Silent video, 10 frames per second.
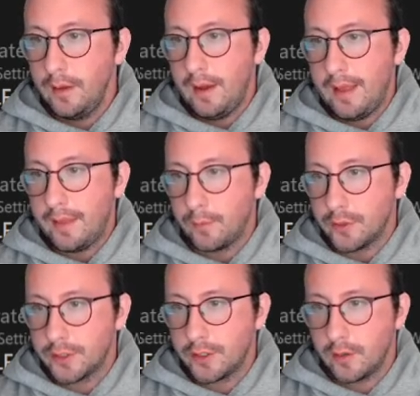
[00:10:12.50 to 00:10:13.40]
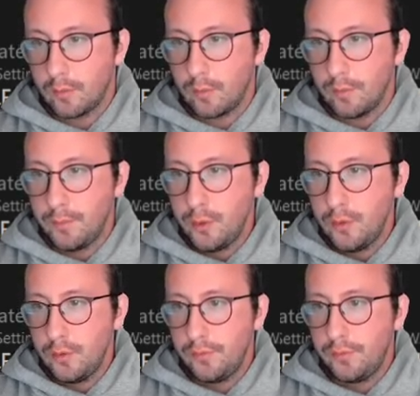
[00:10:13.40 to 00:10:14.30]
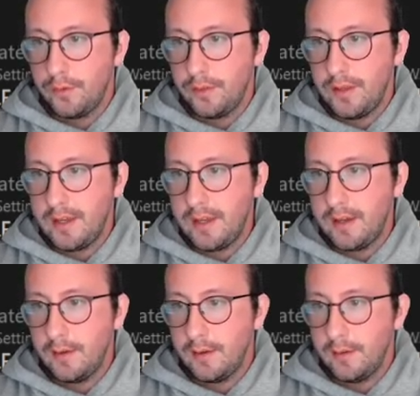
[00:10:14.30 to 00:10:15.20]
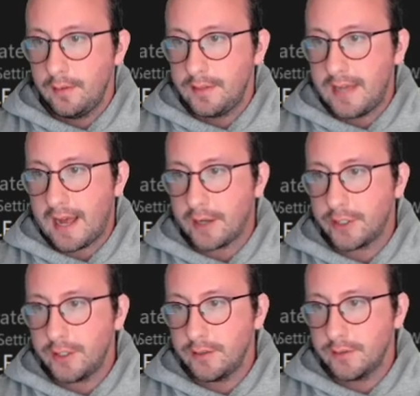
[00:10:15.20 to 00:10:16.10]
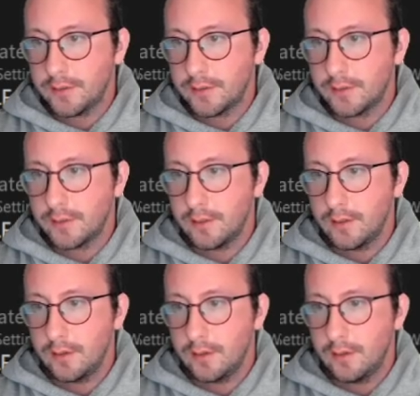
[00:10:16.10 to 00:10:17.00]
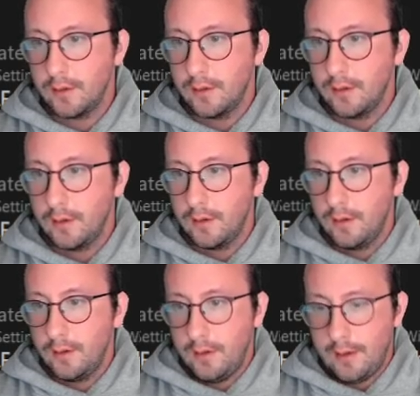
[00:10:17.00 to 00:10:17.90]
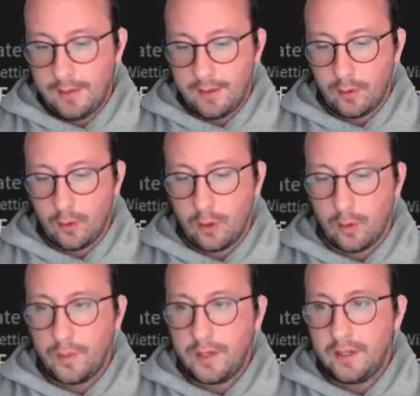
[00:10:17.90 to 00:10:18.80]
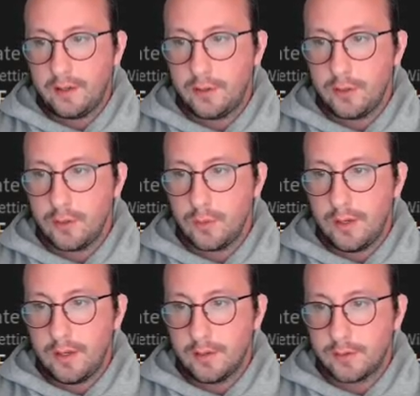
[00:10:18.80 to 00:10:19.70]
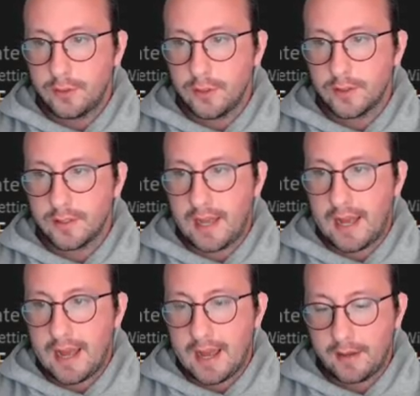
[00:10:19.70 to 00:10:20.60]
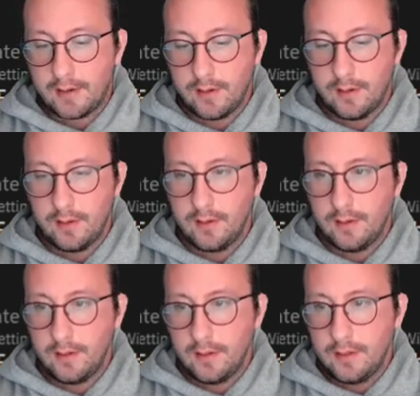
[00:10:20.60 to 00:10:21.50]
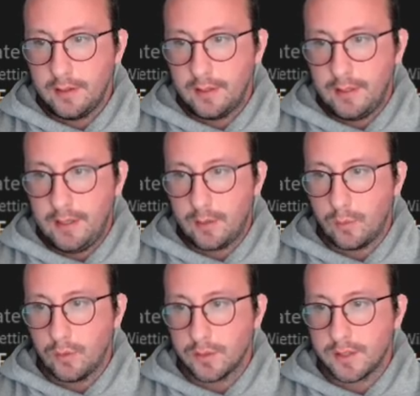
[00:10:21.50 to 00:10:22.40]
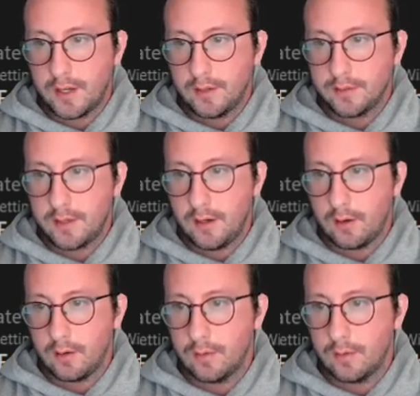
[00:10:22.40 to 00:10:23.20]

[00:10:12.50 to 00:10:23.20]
And then we're just going to remove the dashes. And then all we need to do is just add equal signs here.